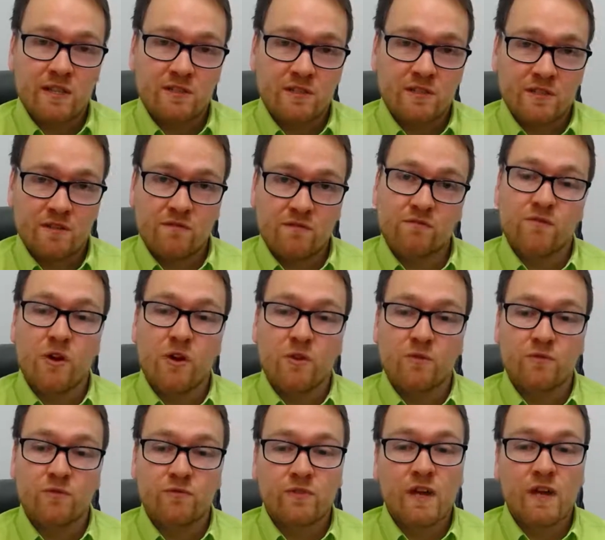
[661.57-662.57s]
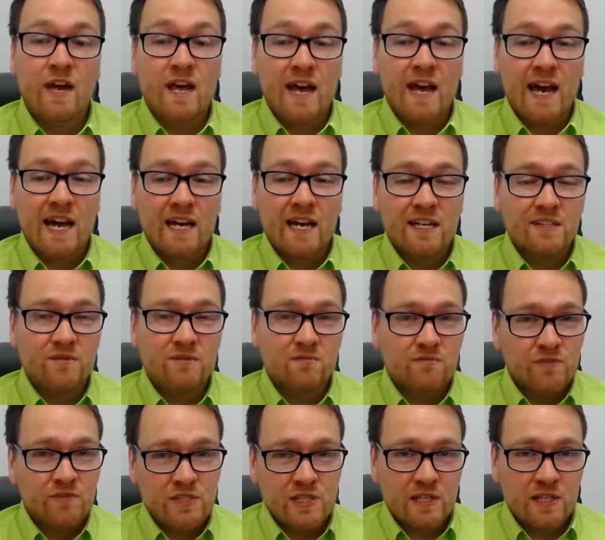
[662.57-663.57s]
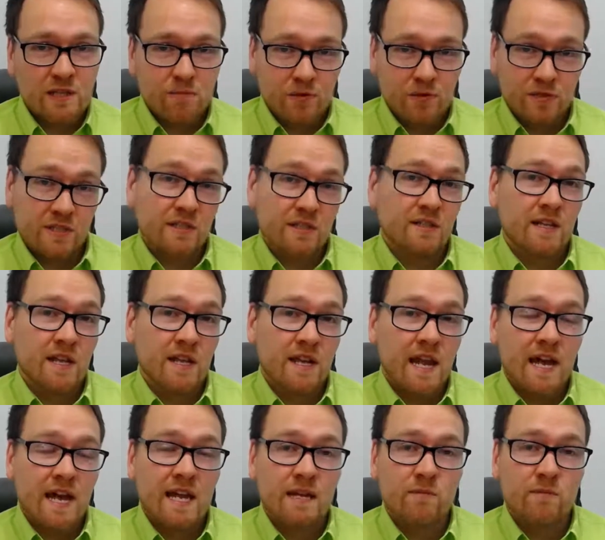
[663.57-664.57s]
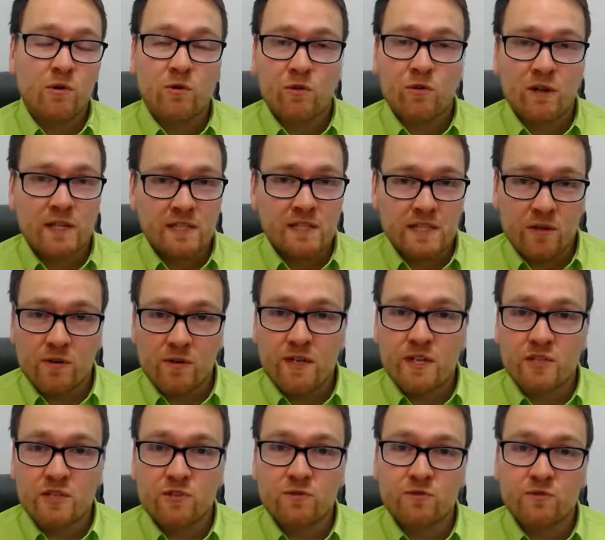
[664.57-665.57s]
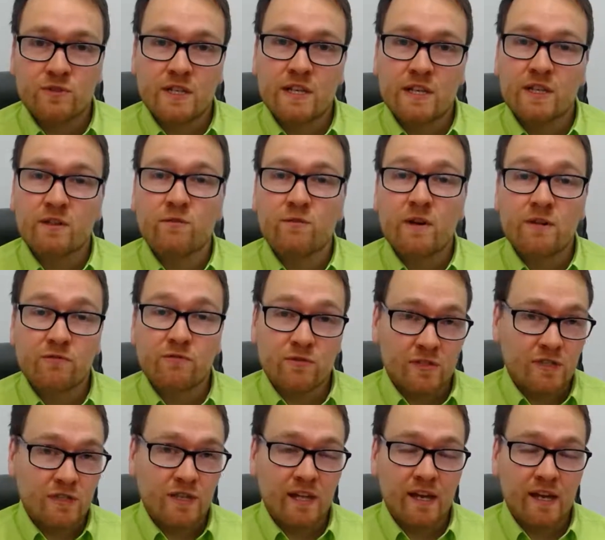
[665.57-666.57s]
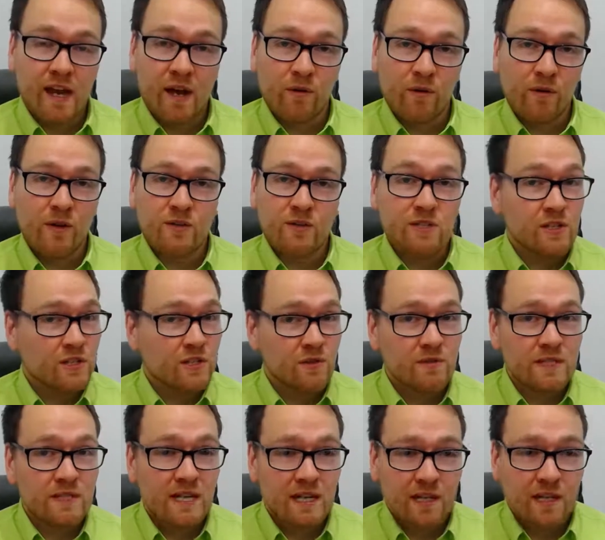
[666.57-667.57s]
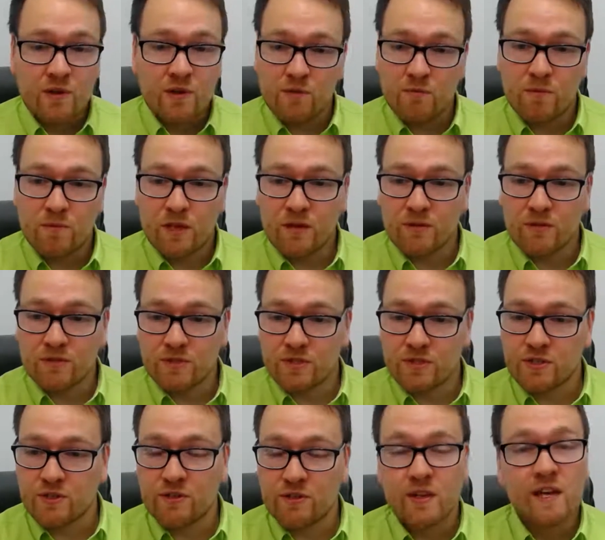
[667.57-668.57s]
involved, and physically putting their name or at least their initials in the reference on the account code, so you know exactly who it belongs to.